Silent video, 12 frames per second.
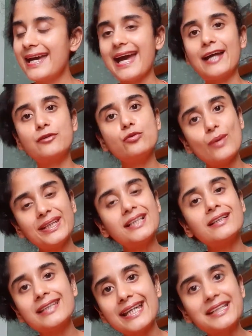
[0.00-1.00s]
And when a
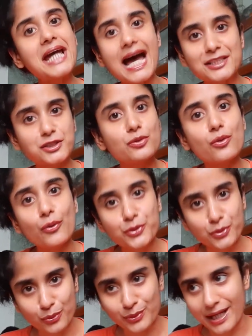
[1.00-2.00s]
kid has to go
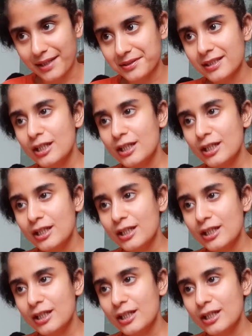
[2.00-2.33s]
through that,